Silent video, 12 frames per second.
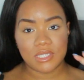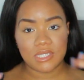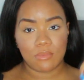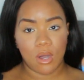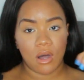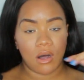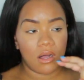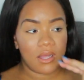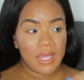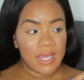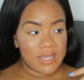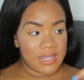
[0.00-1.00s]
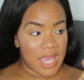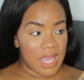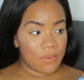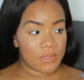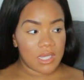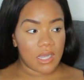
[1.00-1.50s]
small
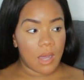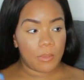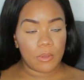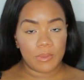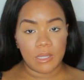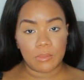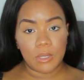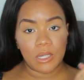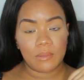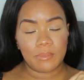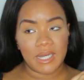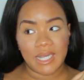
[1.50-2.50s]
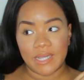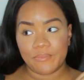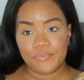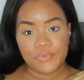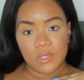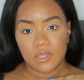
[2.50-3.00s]
thing with a couple people,
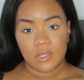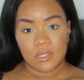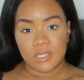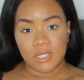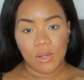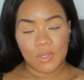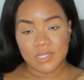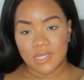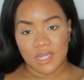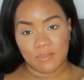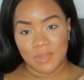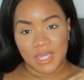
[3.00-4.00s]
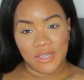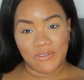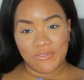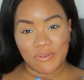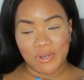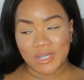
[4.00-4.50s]
but no one's going to be here
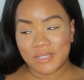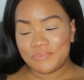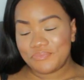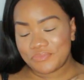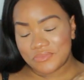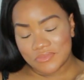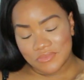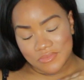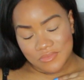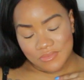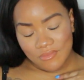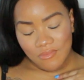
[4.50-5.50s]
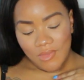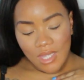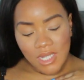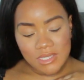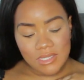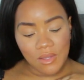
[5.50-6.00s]
for real.
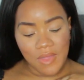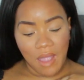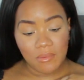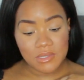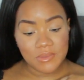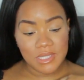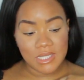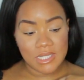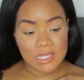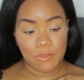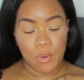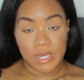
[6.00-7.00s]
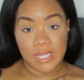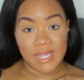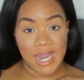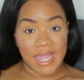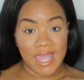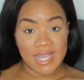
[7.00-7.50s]
And so that was really disappointing
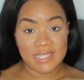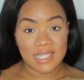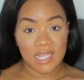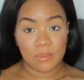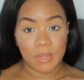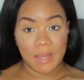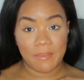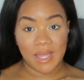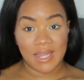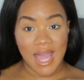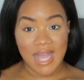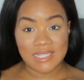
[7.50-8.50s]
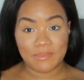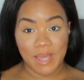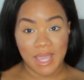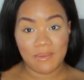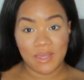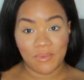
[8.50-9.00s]
that I can't celebrate my last
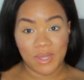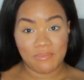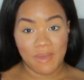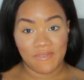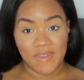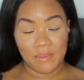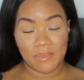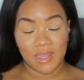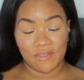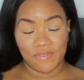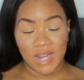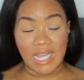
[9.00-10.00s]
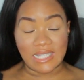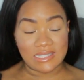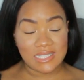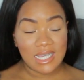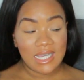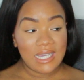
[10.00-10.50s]
baby with my family and
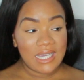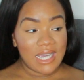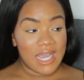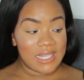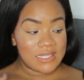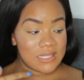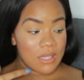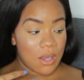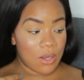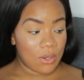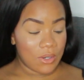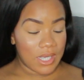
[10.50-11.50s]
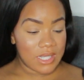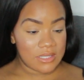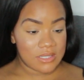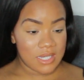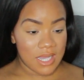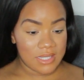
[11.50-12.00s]
friends. And so
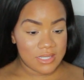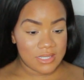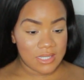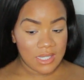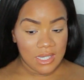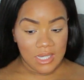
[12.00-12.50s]
it's just,